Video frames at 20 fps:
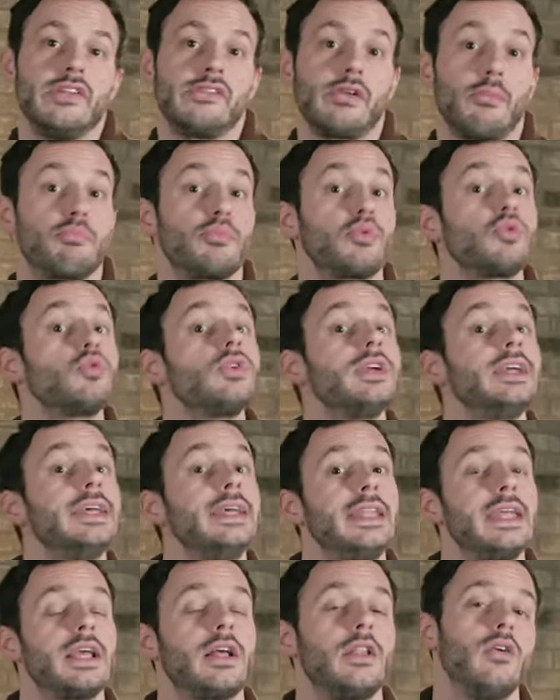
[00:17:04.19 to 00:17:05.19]
is a
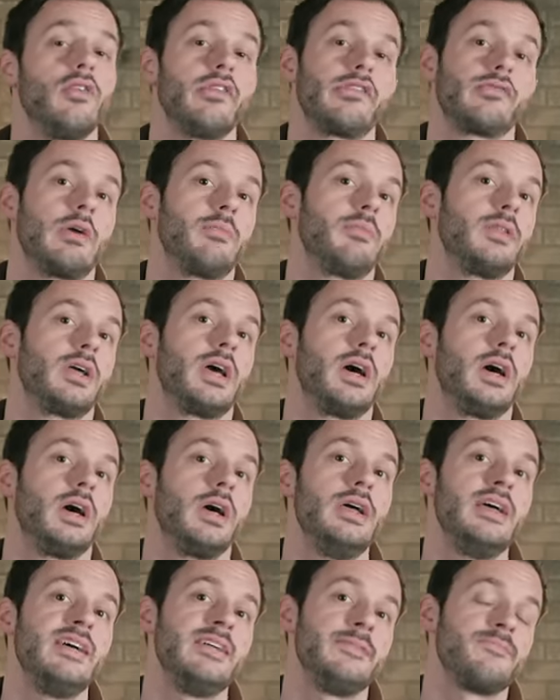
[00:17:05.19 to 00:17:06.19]
pretty close
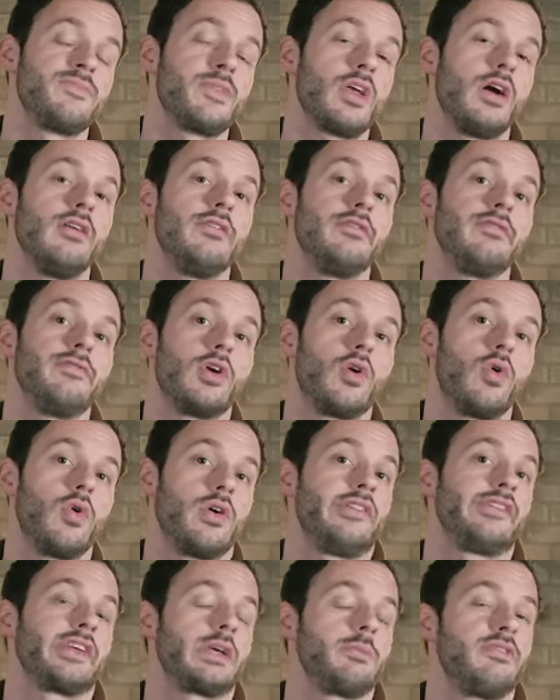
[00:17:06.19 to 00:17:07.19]
replica of the
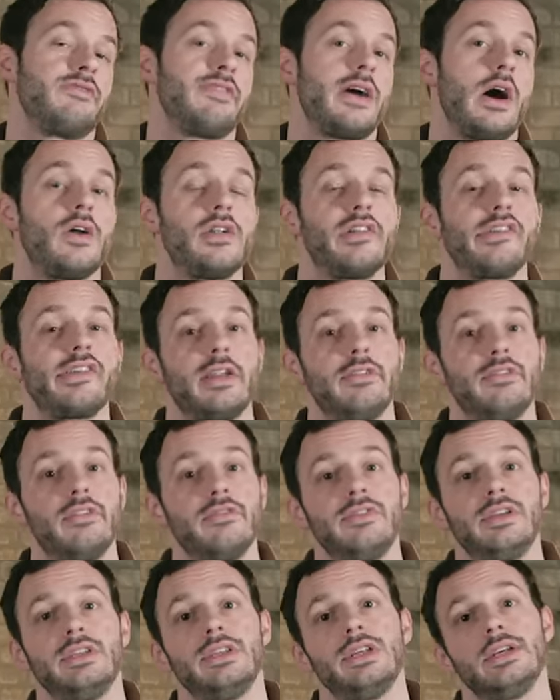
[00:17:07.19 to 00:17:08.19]
chorus that can be found inside of
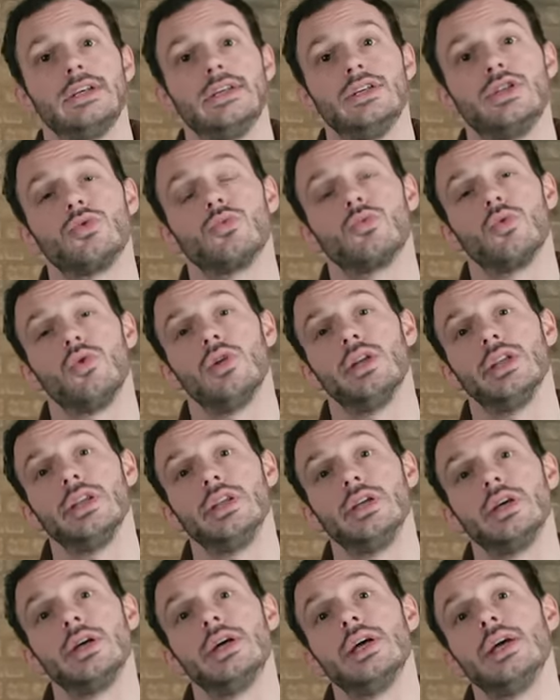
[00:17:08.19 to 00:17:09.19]
the vintage
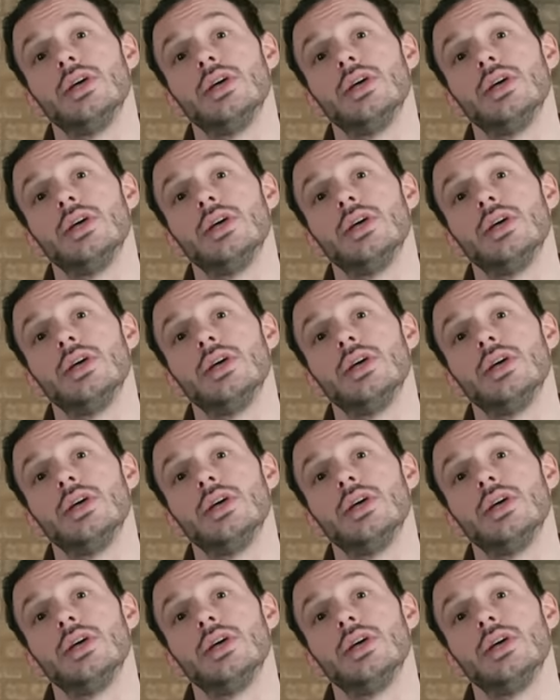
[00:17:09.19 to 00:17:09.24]
Roland